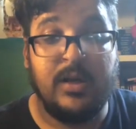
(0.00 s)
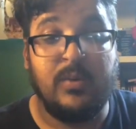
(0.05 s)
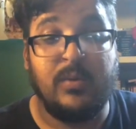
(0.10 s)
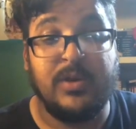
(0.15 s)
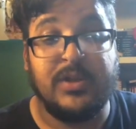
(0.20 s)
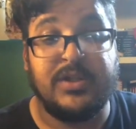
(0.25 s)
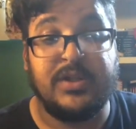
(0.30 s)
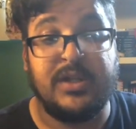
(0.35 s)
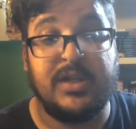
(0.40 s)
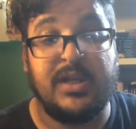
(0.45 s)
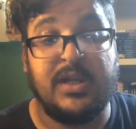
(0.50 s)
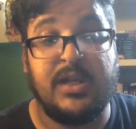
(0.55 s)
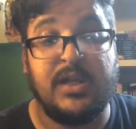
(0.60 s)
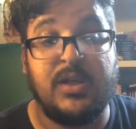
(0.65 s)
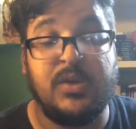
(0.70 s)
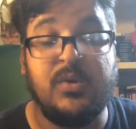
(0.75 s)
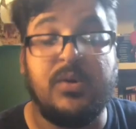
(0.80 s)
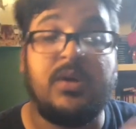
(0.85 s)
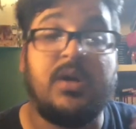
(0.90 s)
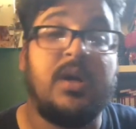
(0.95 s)
which
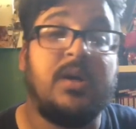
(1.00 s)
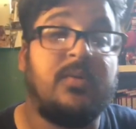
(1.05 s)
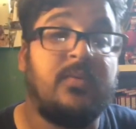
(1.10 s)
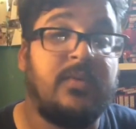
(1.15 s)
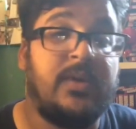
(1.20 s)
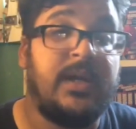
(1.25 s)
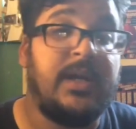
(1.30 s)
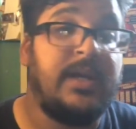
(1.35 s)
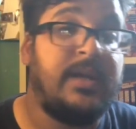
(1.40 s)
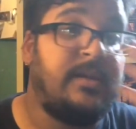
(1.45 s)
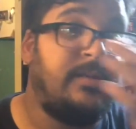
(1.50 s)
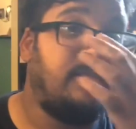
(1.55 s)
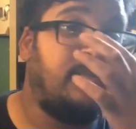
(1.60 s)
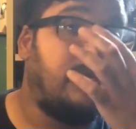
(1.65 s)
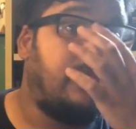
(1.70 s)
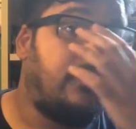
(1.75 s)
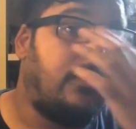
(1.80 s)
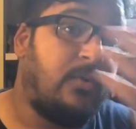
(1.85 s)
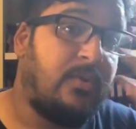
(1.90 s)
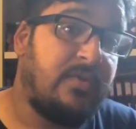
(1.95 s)
you could read
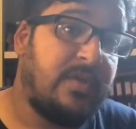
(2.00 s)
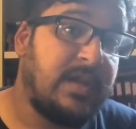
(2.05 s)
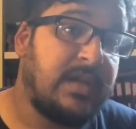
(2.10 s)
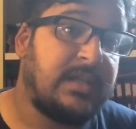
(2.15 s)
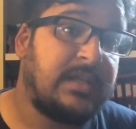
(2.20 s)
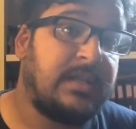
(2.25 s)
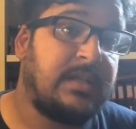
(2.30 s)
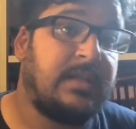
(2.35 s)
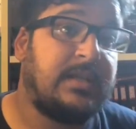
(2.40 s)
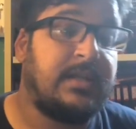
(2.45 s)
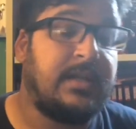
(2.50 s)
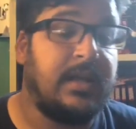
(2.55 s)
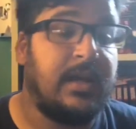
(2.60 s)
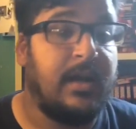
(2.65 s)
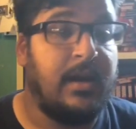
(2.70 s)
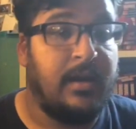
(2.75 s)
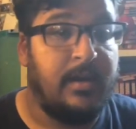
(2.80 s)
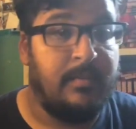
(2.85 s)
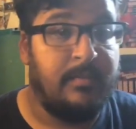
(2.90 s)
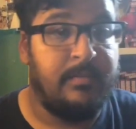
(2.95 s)
before this
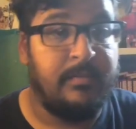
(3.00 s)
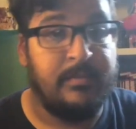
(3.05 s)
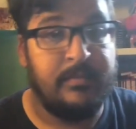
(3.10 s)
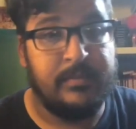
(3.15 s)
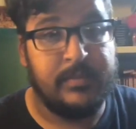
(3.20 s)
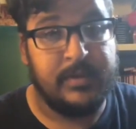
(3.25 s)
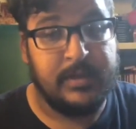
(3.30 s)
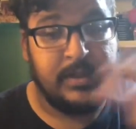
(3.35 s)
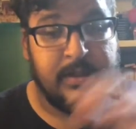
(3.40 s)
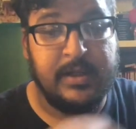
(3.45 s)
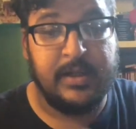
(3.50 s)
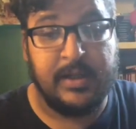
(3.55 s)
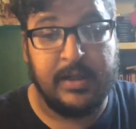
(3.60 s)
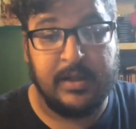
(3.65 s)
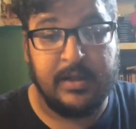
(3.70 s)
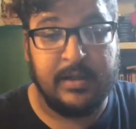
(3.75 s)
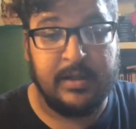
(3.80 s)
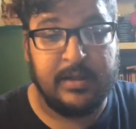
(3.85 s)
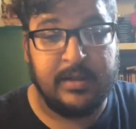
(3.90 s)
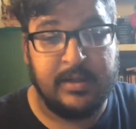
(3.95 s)
to
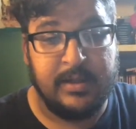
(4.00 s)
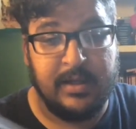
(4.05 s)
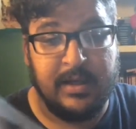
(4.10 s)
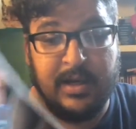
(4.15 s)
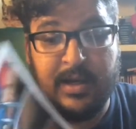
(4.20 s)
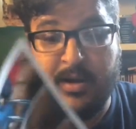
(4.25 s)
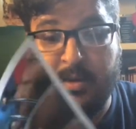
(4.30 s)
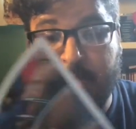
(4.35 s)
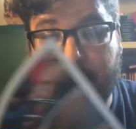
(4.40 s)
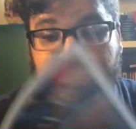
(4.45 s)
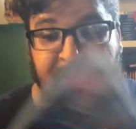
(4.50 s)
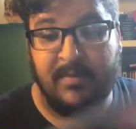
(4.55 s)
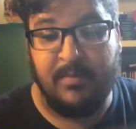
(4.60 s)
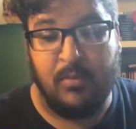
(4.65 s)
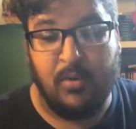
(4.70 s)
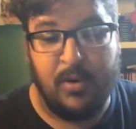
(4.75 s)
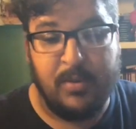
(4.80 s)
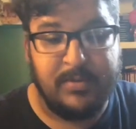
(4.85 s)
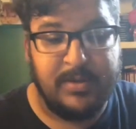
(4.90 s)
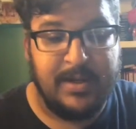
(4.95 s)
be even
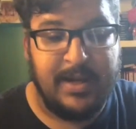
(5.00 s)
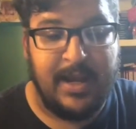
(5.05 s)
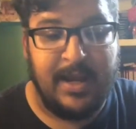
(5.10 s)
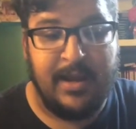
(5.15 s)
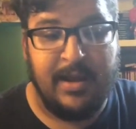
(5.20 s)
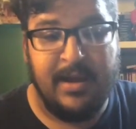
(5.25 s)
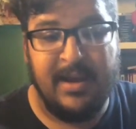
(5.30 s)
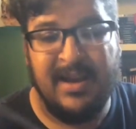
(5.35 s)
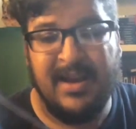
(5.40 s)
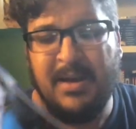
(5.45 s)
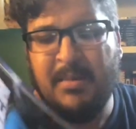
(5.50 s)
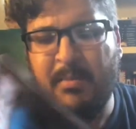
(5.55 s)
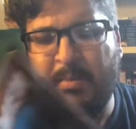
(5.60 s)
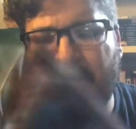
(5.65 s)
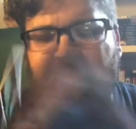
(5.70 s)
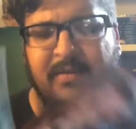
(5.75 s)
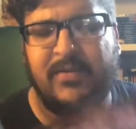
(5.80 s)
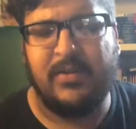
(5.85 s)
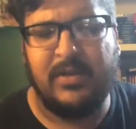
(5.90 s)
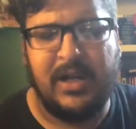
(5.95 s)
more up to date. But
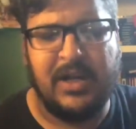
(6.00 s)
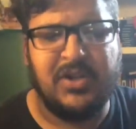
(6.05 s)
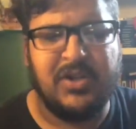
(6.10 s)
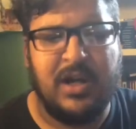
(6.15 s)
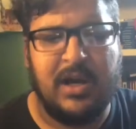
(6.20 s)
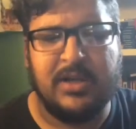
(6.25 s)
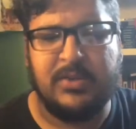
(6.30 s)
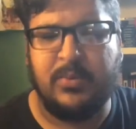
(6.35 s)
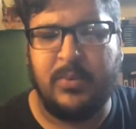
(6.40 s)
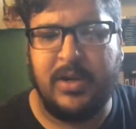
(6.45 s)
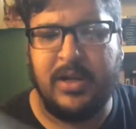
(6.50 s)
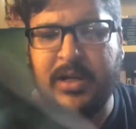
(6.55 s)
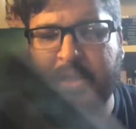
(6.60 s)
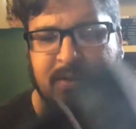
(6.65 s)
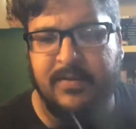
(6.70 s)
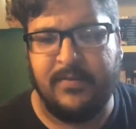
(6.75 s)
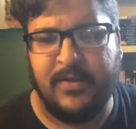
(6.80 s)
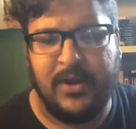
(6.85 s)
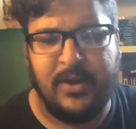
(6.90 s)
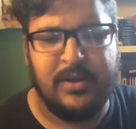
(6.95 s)
I feel like Joss Whedon does
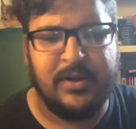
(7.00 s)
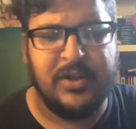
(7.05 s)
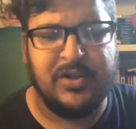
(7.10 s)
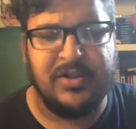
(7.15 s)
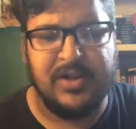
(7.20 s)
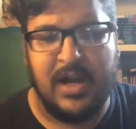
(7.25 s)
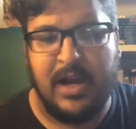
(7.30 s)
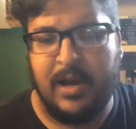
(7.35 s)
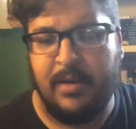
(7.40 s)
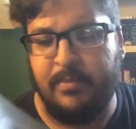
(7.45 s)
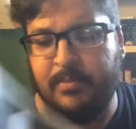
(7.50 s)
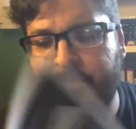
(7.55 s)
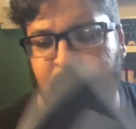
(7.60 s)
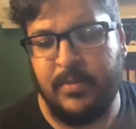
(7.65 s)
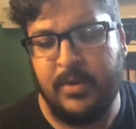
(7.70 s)
a very good job